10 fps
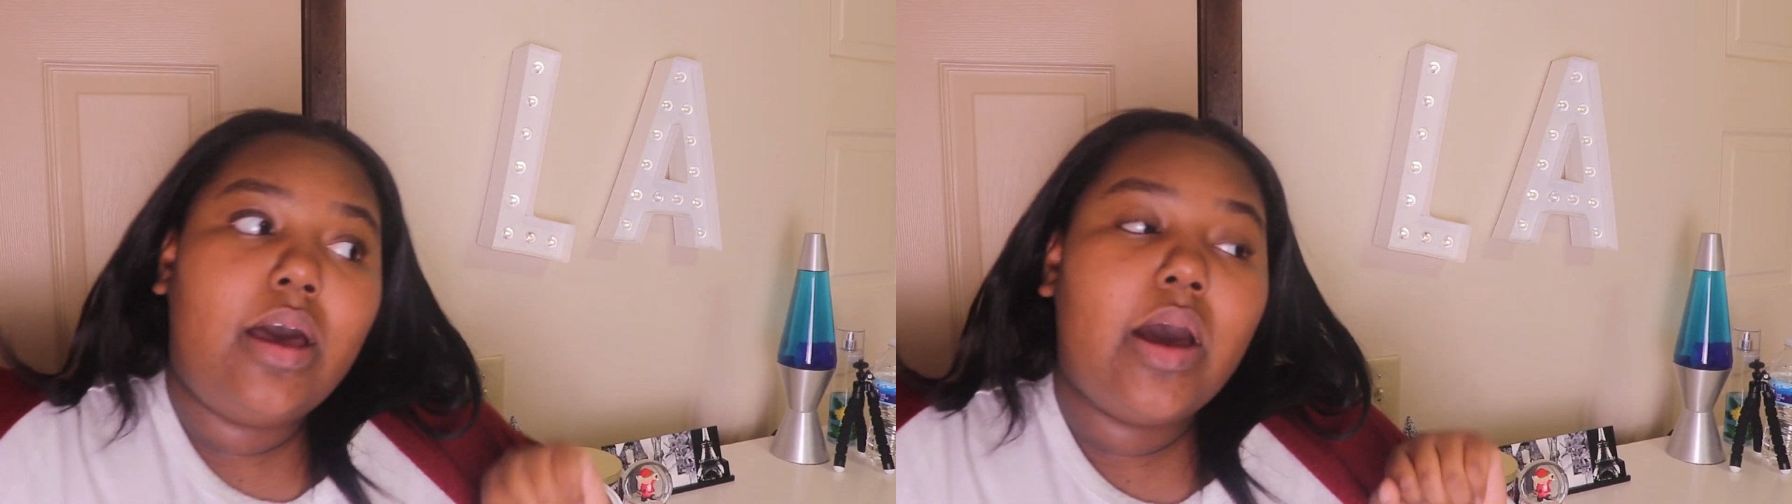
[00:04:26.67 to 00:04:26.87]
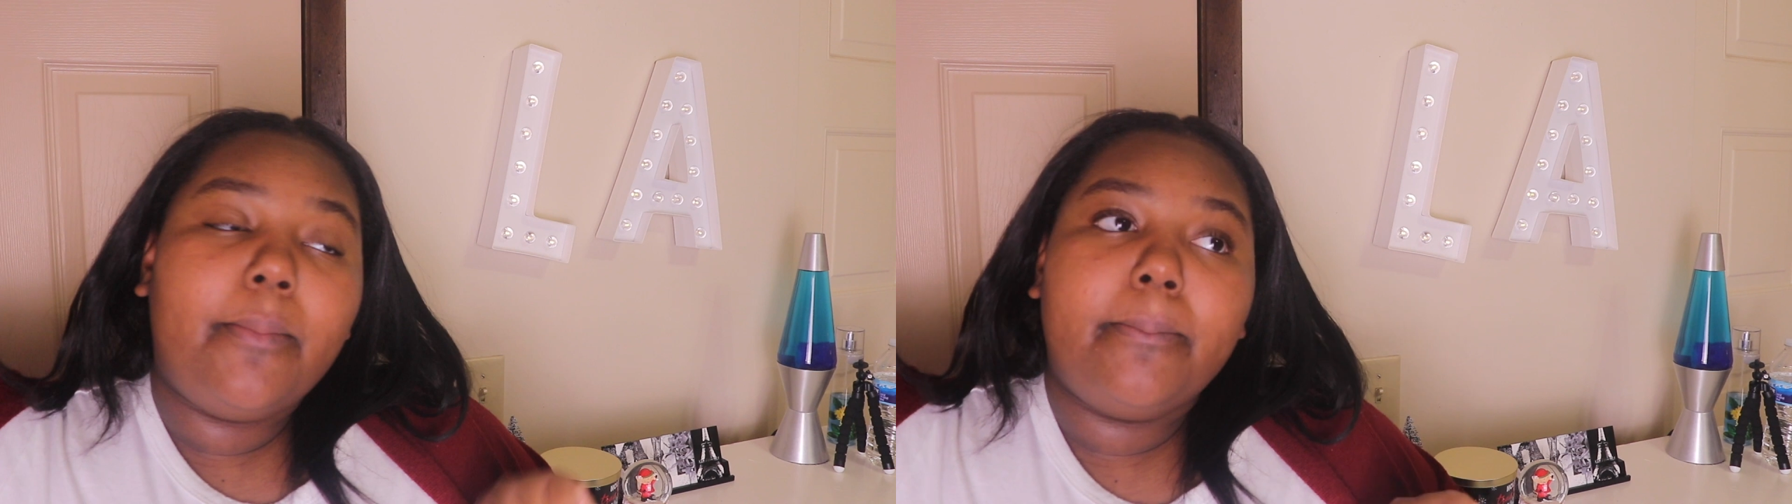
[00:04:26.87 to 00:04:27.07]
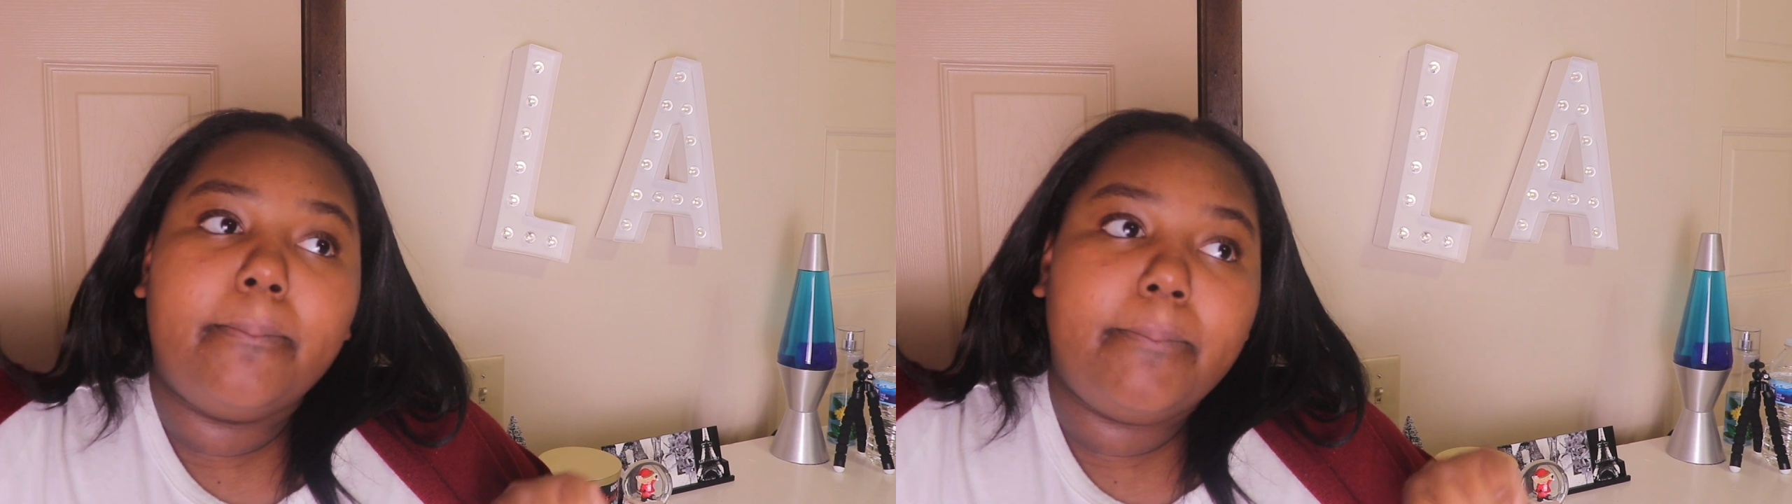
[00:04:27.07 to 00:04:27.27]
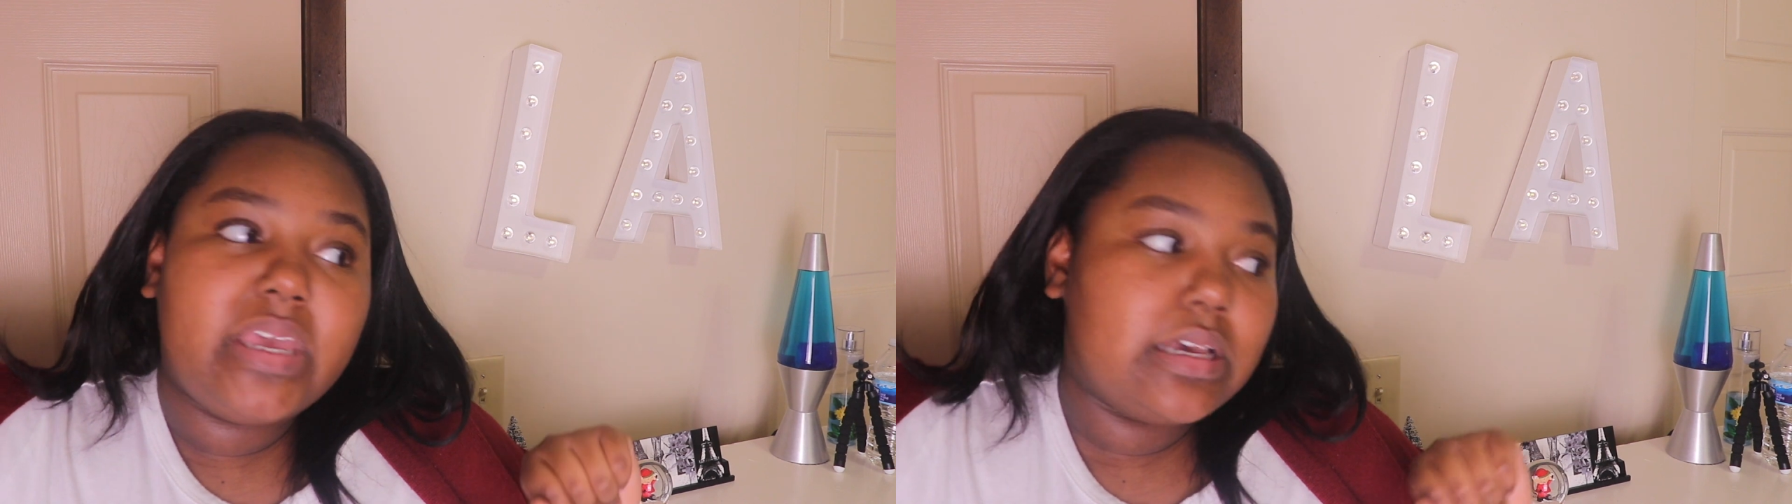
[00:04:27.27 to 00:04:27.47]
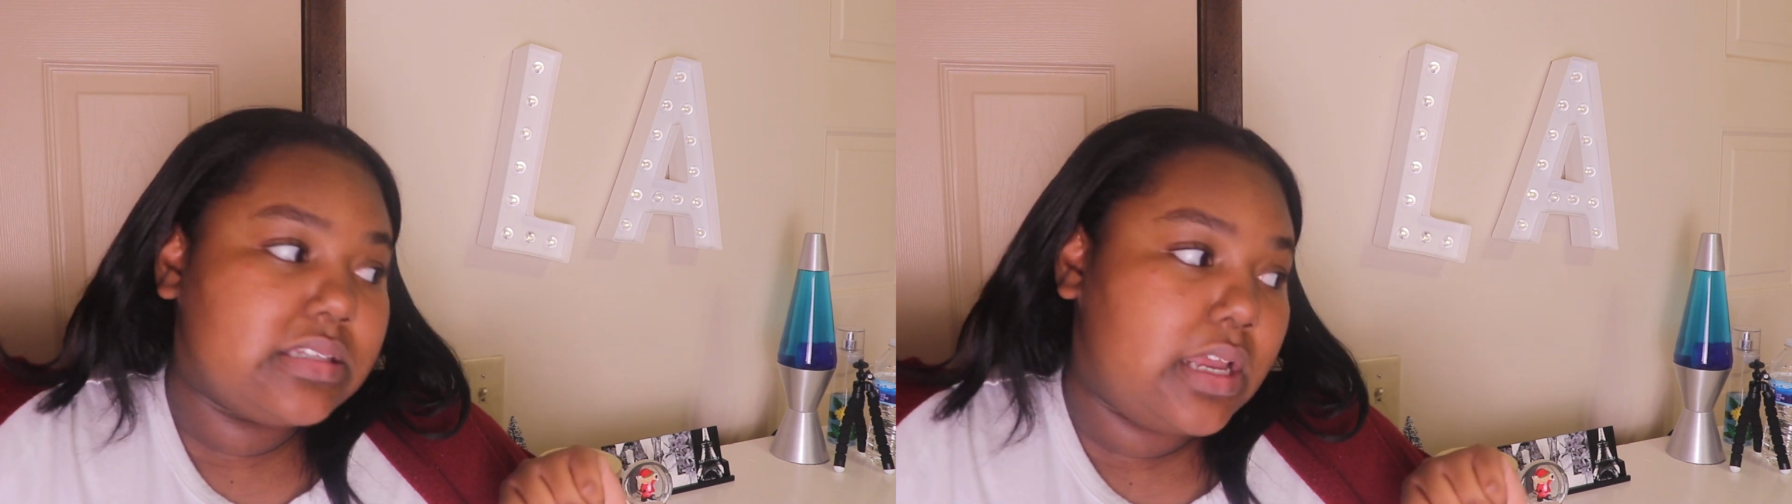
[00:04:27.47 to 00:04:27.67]
um,
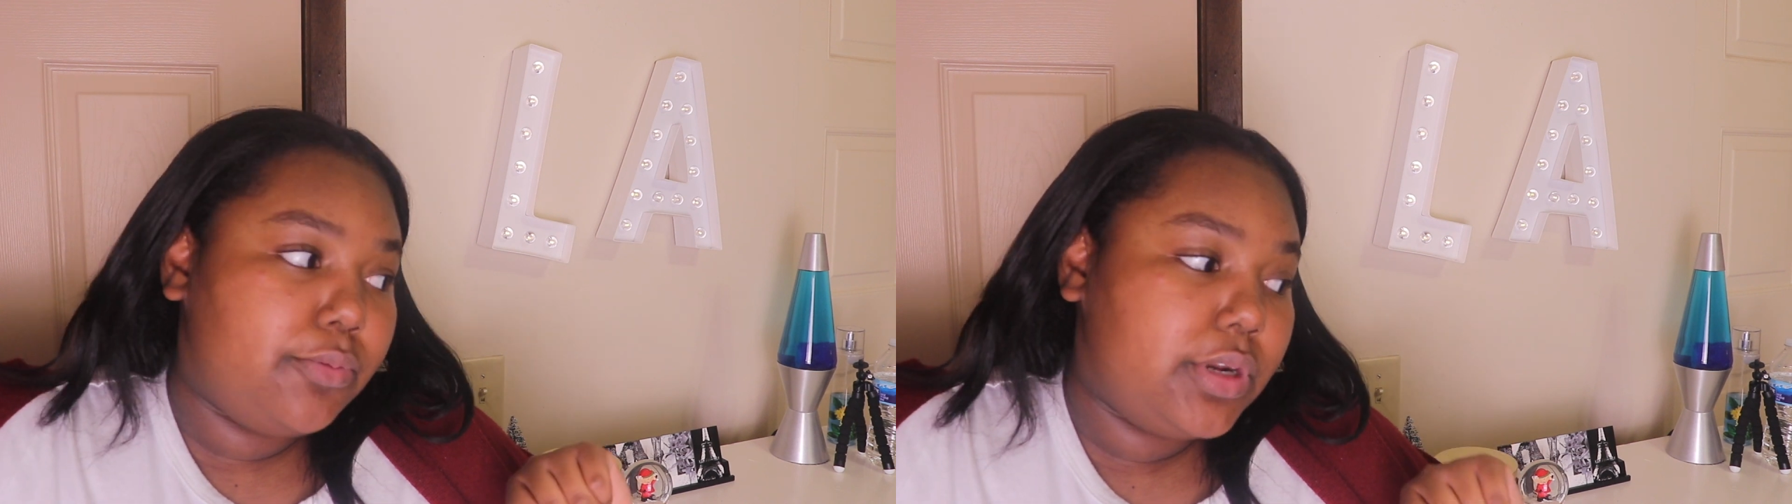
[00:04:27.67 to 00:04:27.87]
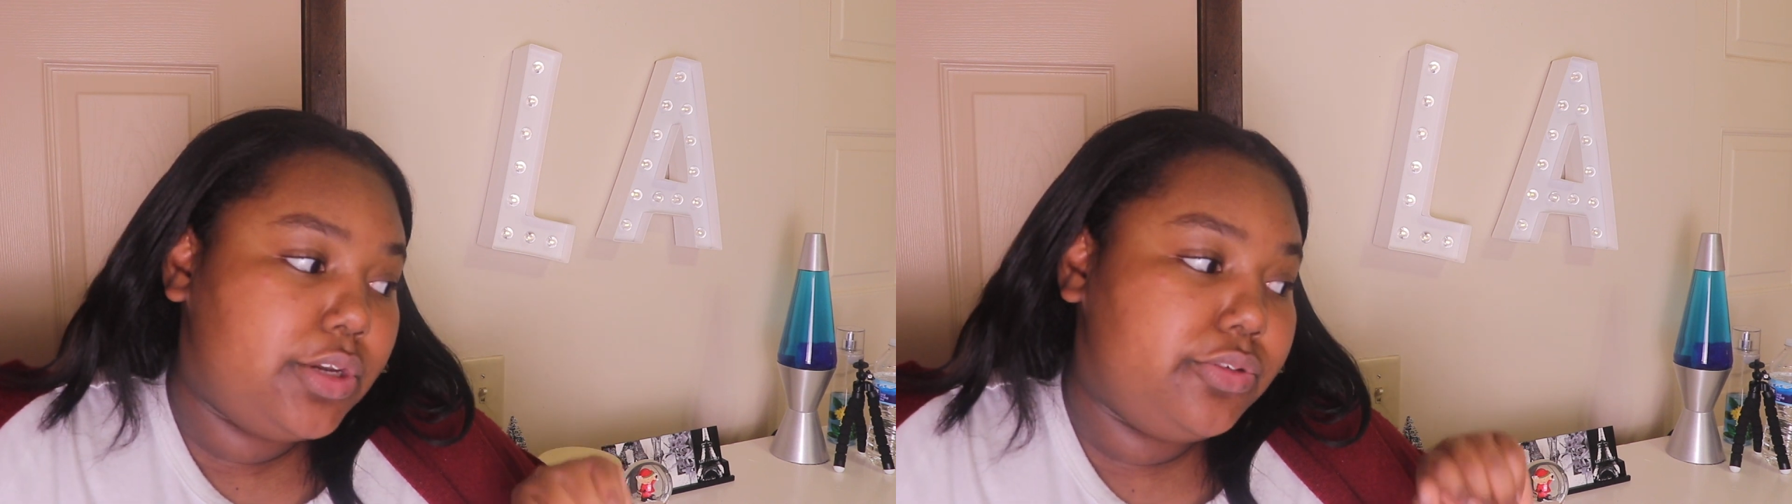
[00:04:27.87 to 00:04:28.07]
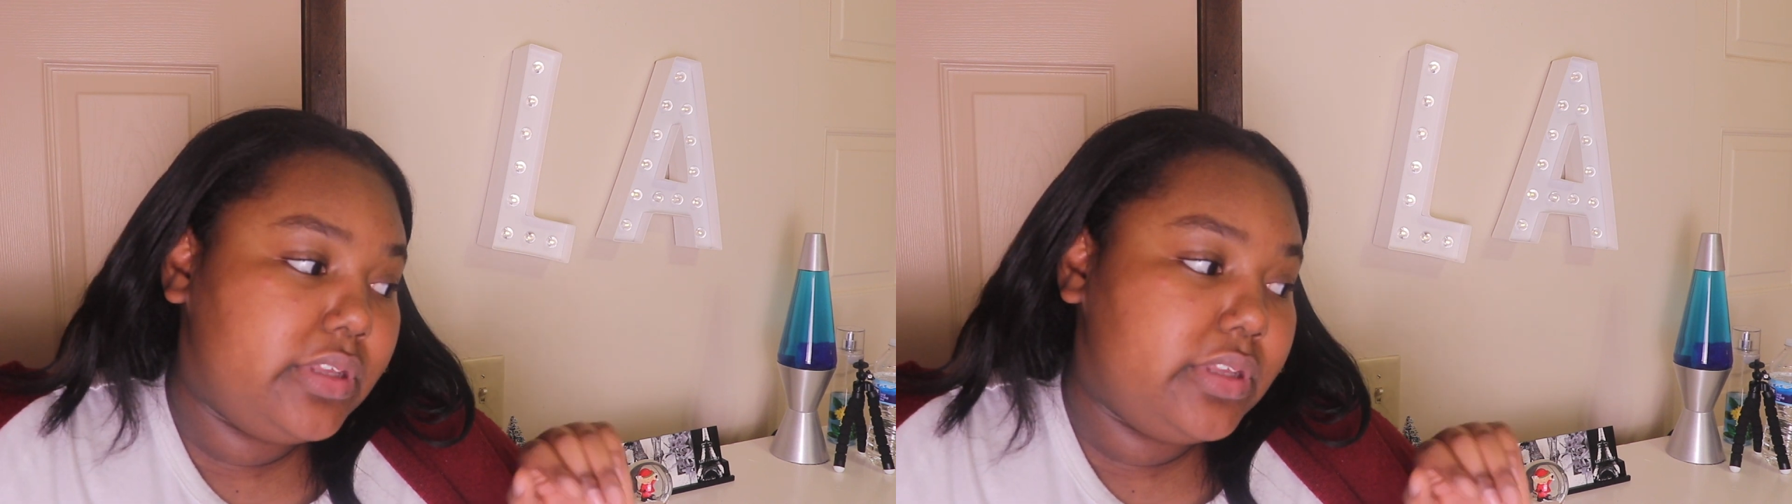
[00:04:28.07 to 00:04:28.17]
because I don't want to